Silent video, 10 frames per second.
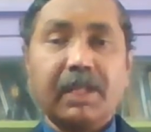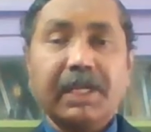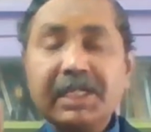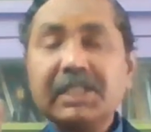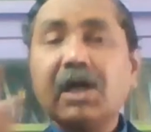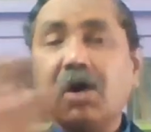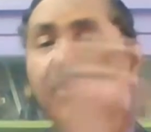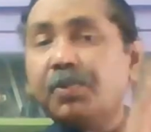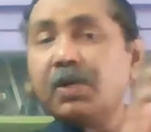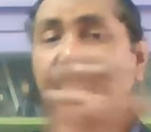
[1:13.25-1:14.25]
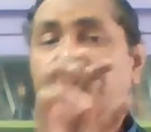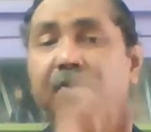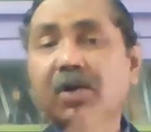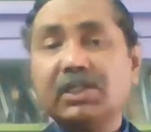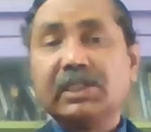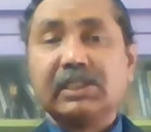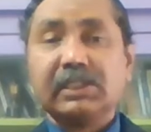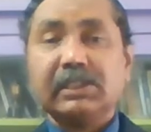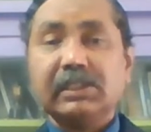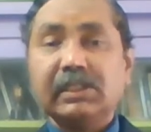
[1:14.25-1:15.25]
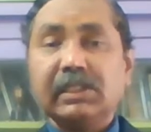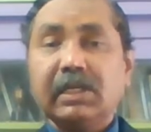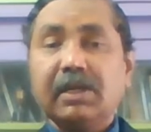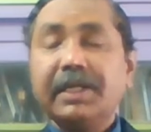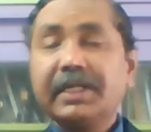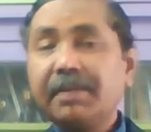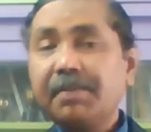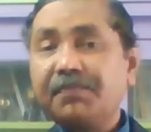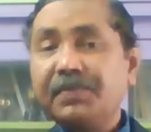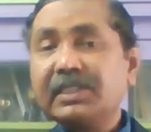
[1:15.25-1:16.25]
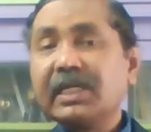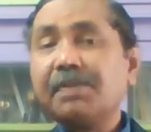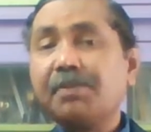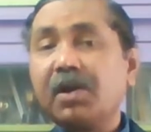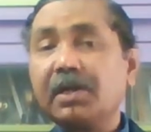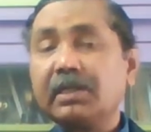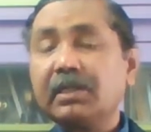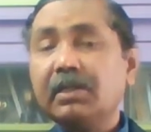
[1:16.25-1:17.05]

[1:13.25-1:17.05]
It is the output of a project. It can be a physical product.